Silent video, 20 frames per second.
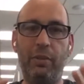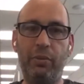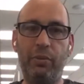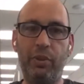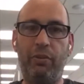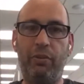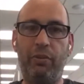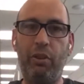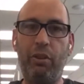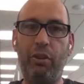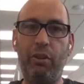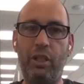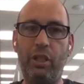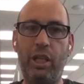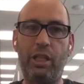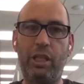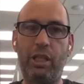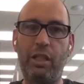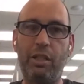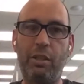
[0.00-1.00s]
If you
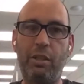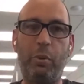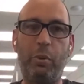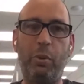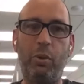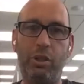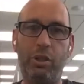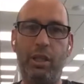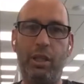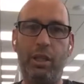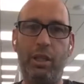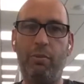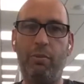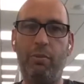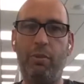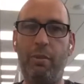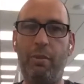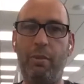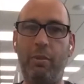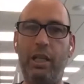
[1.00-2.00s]
contact our support team at
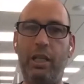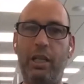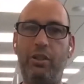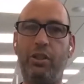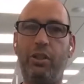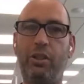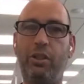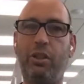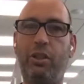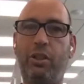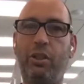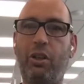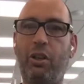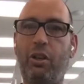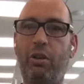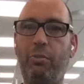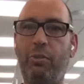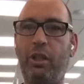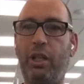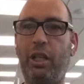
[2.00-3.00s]

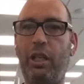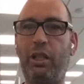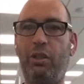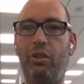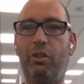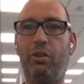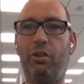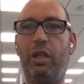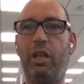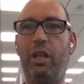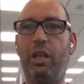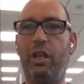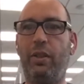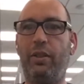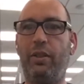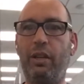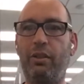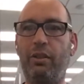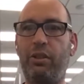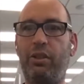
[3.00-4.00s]
ratemyagent.com.au,
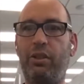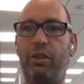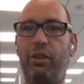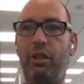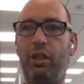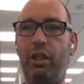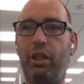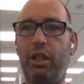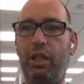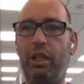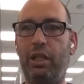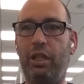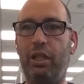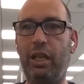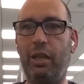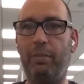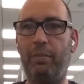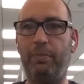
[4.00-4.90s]
they'll certainly,